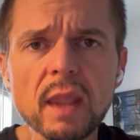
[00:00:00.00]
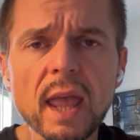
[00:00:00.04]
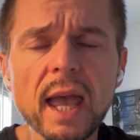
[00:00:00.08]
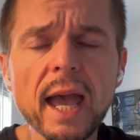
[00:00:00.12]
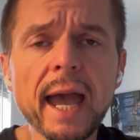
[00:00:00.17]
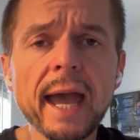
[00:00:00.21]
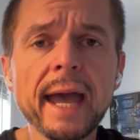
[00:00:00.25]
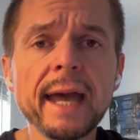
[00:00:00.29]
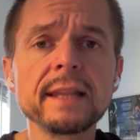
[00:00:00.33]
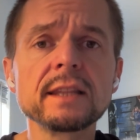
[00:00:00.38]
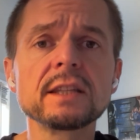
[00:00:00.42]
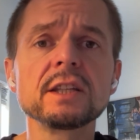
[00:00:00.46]

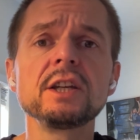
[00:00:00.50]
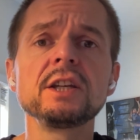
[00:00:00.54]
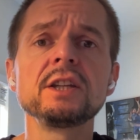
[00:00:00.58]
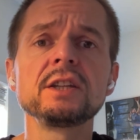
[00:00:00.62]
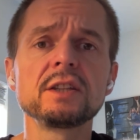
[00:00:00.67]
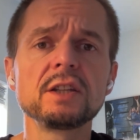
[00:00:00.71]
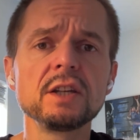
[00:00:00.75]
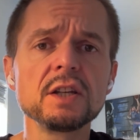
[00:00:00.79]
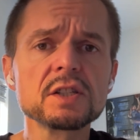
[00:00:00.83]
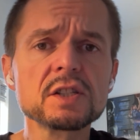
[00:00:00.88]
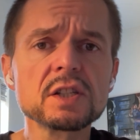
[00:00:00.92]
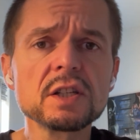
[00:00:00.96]
And
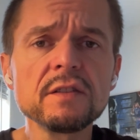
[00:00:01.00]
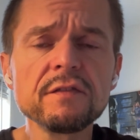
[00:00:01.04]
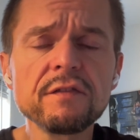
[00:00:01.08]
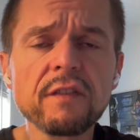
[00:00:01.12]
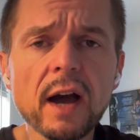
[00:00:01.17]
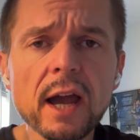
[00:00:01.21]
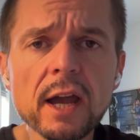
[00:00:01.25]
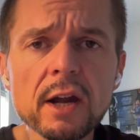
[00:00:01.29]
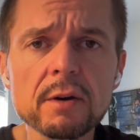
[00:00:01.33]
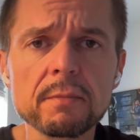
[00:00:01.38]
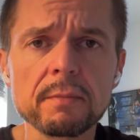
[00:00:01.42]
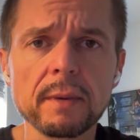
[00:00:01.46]
in this
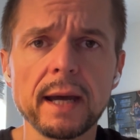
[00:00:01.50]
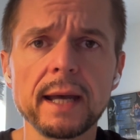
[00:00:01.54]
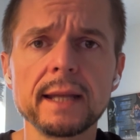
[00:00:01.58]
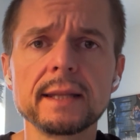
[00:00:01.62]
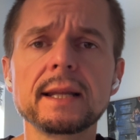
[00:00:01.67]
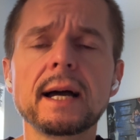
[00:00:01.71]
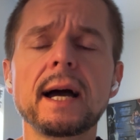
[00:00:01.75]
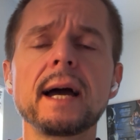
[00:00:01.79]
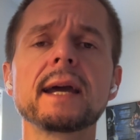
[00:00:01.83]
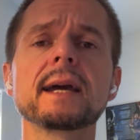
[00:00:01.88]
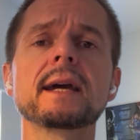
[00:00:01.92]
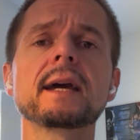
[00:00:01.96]

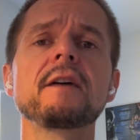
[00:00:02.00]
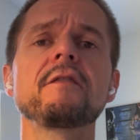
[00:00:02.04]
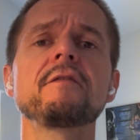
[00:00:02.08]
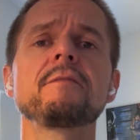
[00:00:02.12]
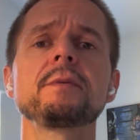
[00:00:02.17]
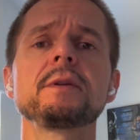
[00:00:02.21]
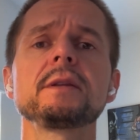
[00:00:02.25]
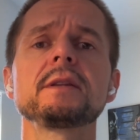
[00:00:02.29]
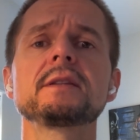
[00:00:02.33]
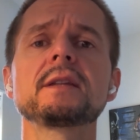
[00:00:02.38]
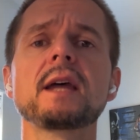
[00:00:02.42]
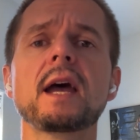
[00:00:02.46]
environment, I
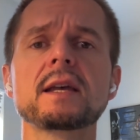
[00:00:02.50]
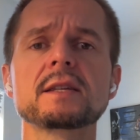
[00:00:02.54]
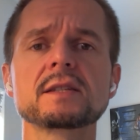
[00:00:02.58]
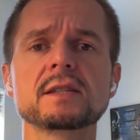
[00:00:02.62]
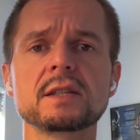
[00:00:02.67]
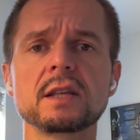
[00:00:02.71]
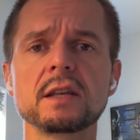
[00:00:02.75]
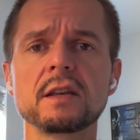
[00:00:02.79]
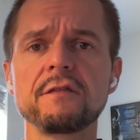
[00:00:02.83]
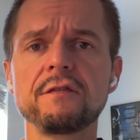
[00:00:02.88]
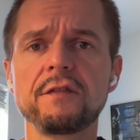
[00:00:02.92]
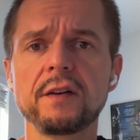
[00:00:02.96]
have been
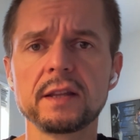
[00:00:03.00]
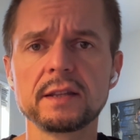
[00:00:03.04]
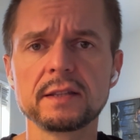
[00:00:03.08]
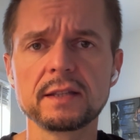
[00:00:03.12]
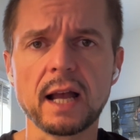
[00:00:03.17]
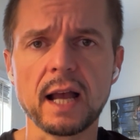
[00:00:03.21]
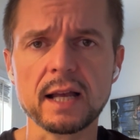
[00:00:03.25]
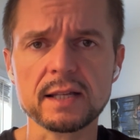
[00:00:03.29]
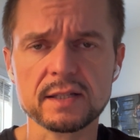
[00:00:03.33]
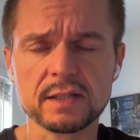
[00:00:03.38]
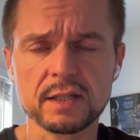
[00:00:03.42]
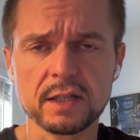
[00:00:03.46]
testing
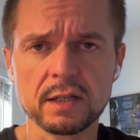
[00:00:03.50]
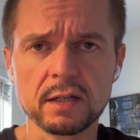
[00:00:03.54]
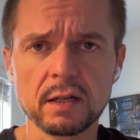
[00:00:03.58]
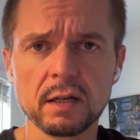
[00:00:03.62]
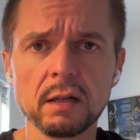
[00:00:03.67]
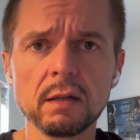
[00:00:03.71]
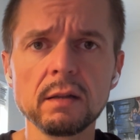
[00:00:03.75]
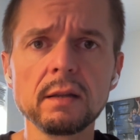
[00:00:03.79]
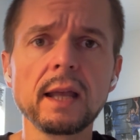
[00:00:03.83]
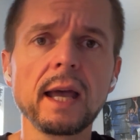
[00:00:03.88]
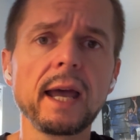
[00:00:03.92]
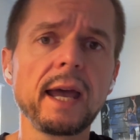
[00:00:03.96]

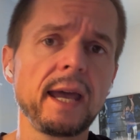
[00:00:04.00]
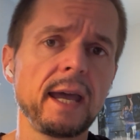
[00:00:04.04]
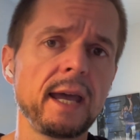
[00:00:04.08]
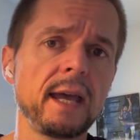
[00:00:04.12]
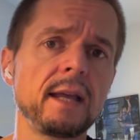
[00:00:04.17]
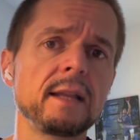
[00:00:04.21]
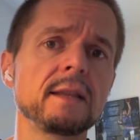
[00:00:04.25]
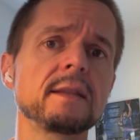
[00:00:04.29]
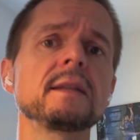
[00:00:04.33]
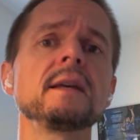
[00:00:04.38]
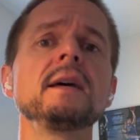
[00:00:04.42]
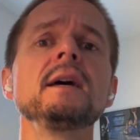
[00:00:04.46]
Fantastical
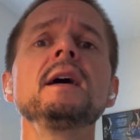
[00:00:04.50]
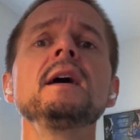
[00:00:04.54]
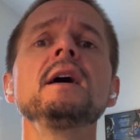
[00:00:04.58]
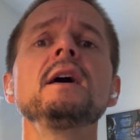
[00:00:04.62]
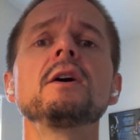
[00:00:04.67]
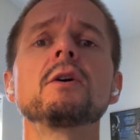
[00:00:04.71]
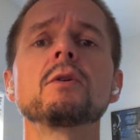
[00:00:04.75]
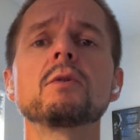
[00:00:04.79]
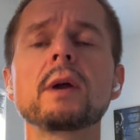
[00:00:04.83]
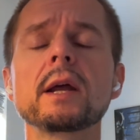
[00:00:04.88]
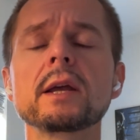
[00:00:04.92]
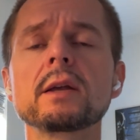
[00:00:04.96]
and
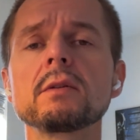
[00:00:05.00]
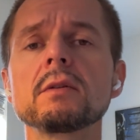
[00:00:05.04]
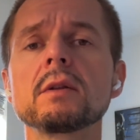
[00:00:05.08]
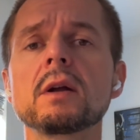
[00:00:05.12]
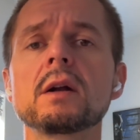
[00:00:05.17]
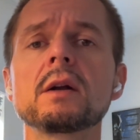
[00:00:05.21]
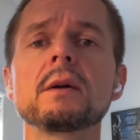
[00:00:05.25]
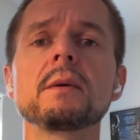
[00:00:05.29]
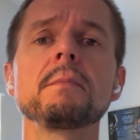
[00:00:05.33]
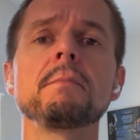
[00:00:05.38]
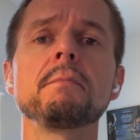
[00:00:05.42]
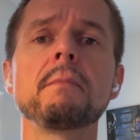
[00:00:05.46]

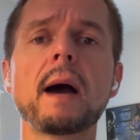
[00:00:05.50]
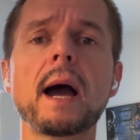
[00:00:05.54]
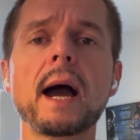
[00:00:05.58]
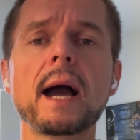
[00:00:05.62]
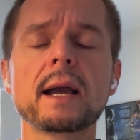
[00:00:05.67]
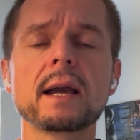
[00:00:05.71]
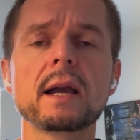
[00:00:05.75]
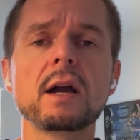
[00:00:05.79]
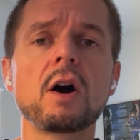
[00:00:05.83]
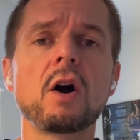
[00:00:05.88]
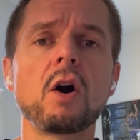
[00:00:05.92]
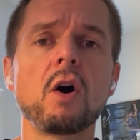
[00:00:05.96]
regular
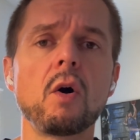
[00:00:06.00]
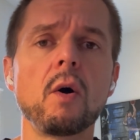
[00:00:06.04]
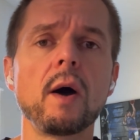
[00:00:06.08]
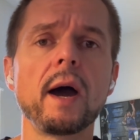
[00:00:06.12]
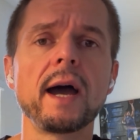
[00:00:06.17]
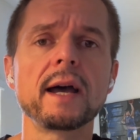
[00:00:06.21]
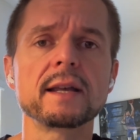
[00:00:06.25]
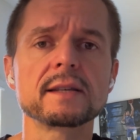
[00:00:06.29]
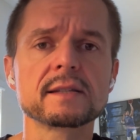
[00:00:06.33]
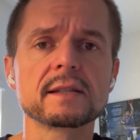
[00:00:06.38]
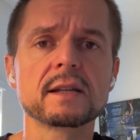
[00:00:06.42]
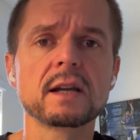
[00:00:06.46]
Mac
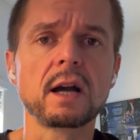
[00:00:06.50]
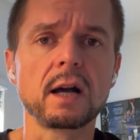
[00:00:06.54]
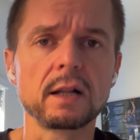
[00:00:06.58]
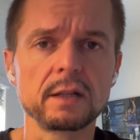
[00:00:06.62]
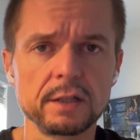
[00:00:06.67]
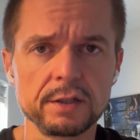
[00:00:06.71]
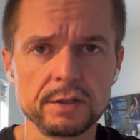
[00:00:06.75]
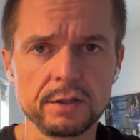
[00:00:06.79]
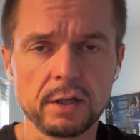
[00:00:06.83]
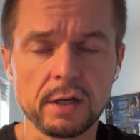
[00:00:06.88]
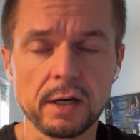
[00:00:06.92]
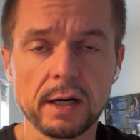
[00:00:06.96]
OS
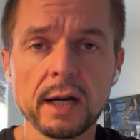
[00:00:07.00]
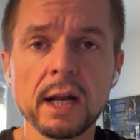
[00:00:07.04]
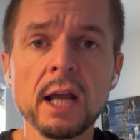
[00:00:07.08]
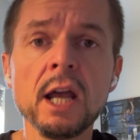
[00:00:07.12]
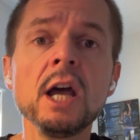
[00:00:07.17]
calendar.